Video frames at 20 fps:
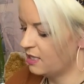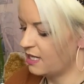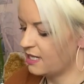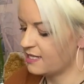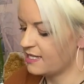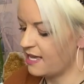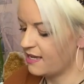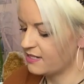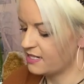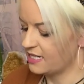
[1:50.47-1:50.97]

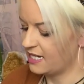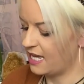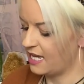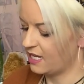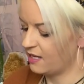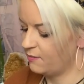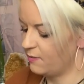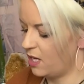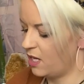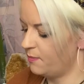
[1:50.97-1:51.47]
That sounded
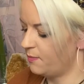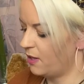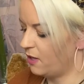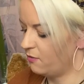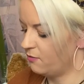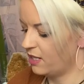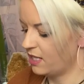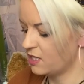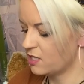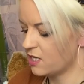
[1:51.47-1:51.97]
like a
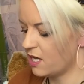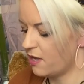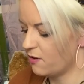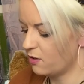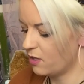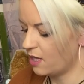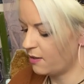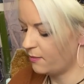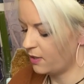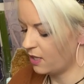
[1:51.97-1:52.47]
mobile
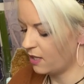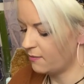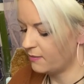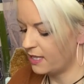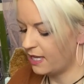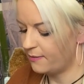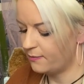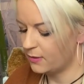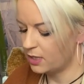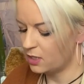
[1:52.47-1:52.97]
ringtone coming up
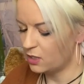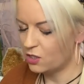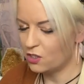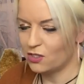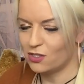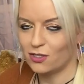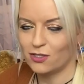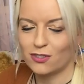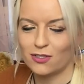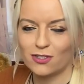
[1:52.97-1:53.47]
then. Do, do,
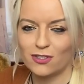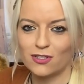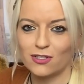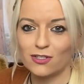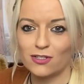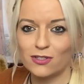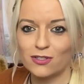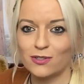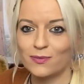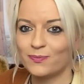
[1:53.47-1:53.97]
do, do, do,
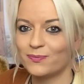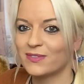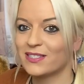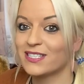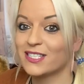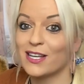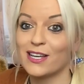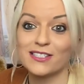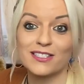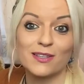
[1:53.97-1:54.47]
do.
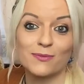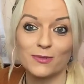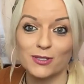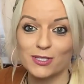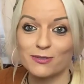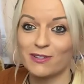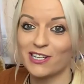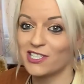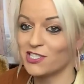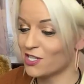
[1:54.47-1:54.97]
Is that
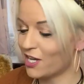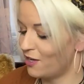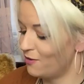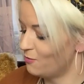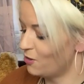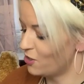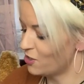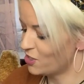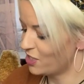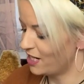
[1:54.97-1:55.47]
someone's ringtone
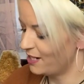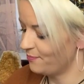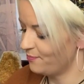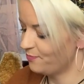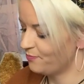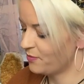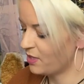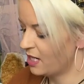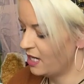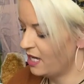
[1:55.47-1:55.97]
watching?
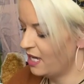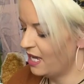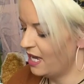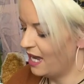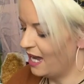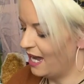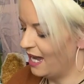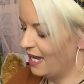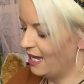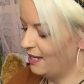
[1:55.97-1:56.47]

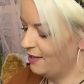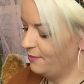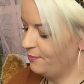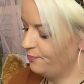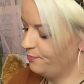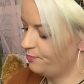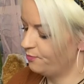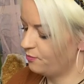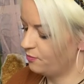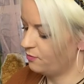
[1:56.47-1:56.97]
Um,
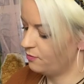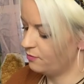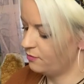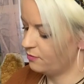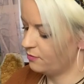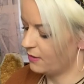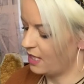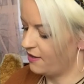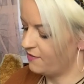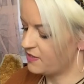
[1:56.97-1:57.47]

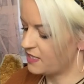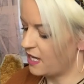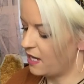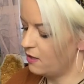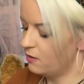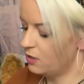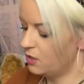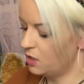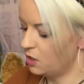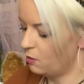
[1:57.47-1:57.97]
if so,
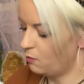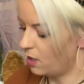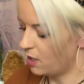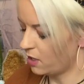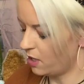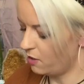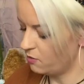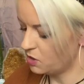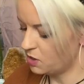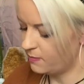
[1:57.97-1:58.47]
you are
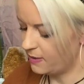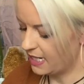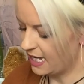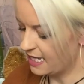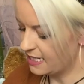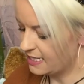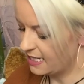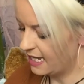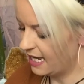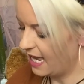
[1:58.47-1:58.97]
going to be
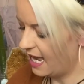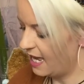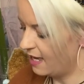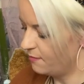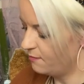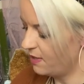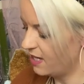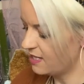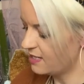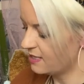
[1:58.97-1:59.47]
getting a
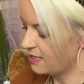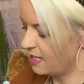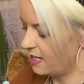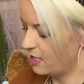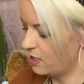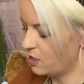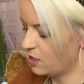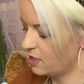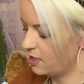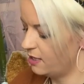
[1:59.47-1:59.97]

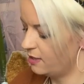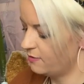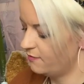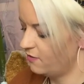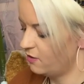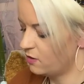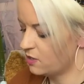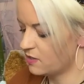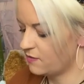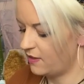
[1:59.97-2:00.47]
message.
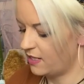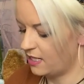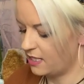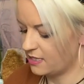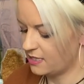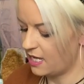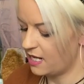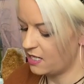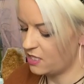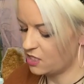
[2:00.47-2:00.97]
Thoughts,
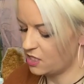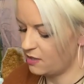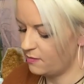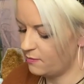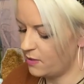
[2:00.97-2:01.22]
feelings, energy,